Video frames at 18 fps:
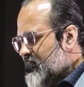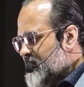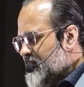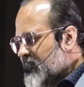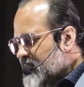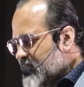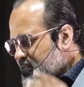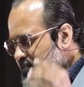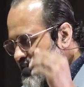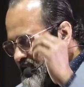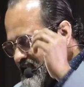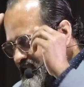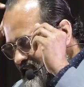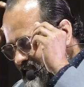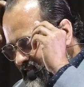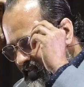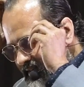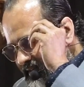But our
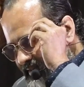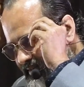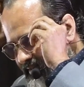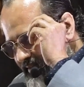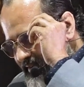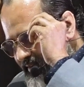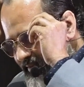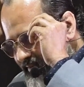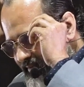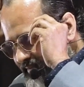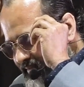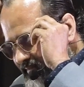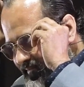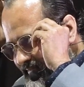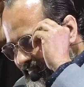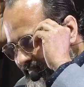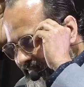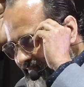culture, you
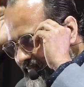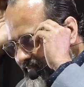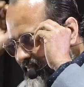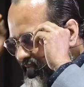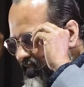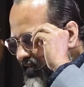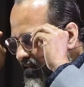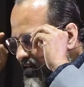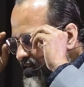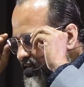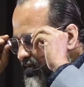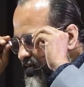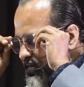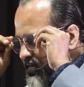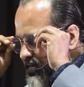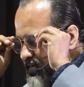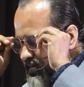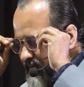know, we are
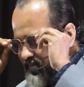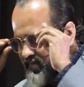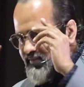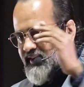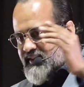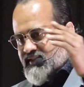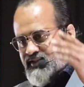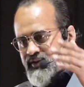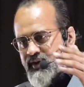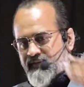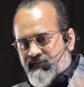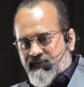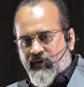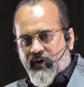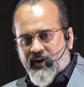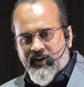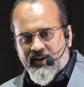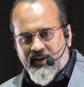told, you know, once you have
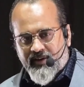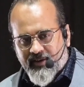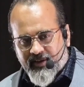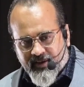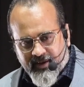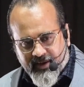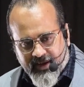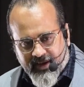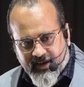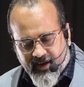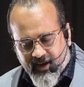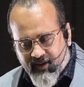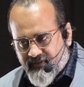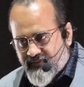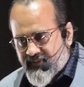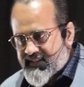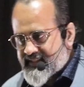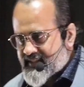fallen in
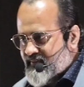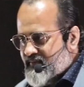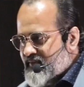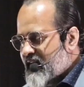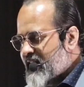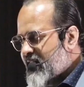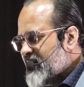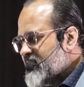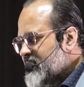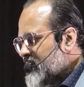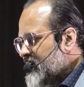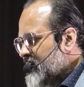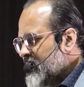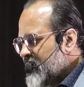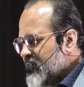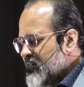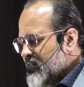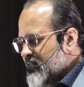love with someone at the
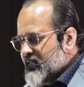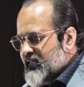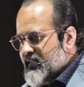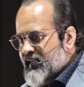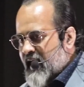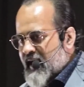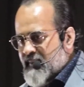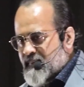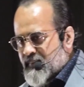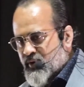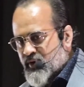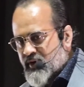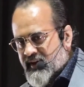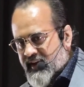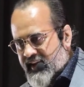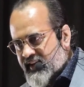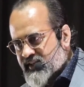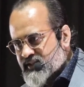ripe
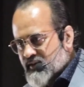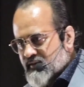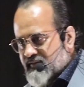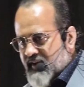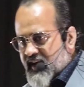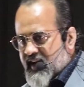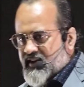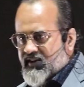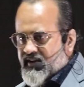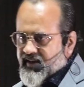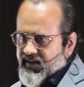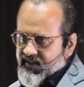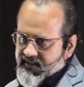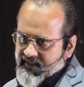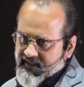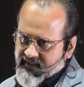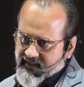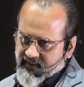old age of 8
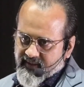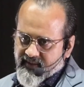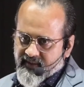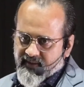years,